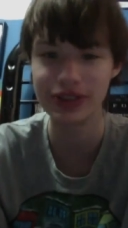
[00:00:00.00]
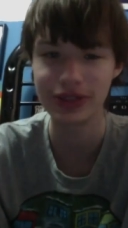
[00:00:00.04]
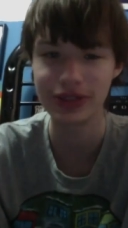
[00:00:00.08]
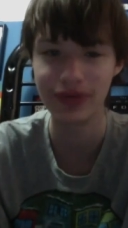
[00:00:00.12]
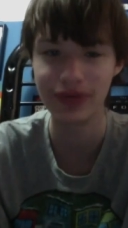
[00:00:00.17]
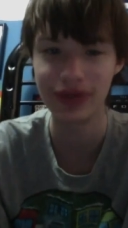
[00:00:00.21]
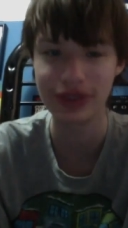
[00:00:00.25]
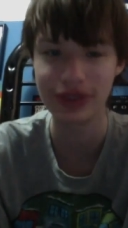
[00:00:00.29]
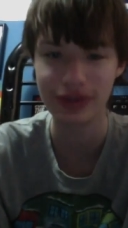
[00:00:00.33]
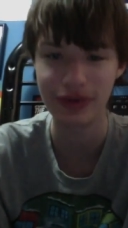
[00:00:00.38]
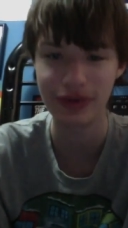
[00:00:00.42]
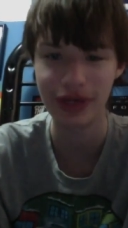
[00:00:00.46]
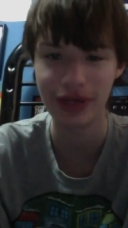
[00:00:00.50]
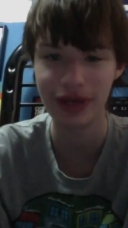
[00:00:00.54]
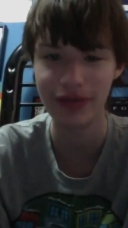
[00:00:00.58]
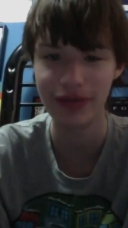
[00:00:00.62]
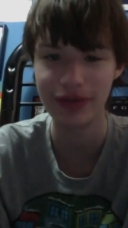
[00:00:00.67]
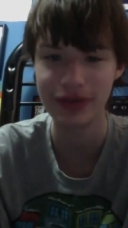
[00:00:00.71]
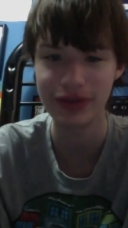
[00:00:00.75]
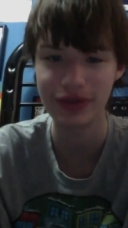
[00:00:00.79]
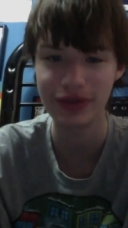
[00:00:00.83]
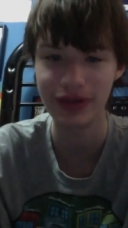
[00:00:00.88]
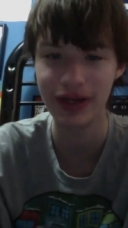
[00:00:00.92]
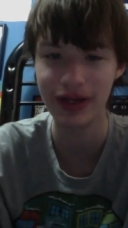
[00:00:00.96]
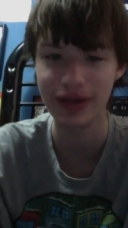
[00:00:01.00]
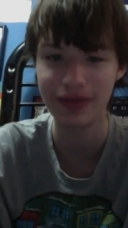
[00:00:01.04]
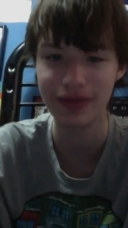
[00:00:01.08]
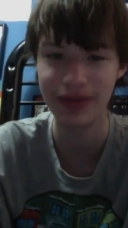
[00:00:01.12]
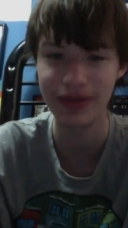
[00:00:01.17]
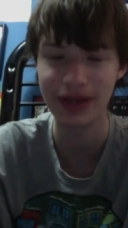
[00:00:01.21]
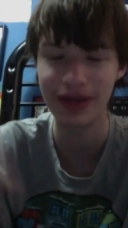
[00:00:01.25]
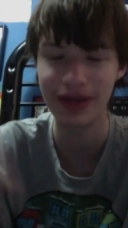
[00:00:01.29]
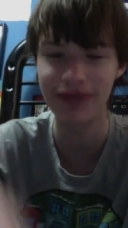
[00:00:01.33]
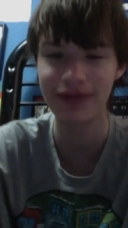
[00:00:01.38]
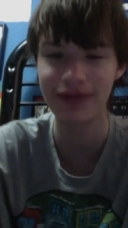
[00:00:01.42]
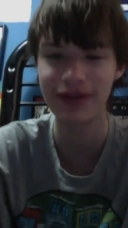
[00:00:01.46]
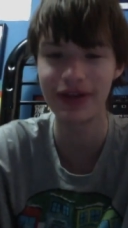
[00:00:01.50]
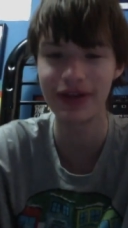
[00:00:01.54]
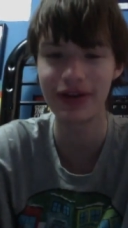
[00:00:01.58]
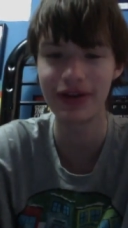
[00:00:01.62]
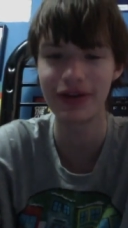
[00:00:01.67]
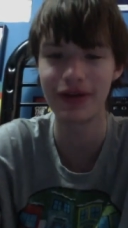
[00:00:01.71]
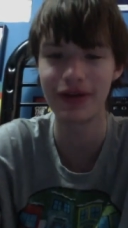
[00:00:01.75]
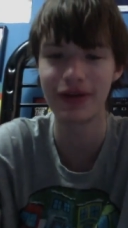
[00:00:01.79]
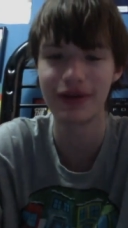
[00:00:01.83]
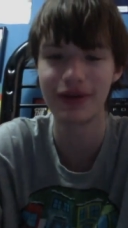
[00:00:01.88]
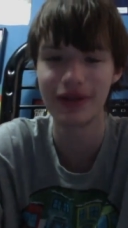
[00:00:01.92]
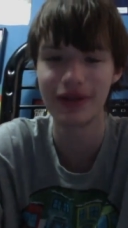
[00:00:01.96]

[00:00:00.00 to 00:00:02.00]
the Retro Gamers Unite pickup video.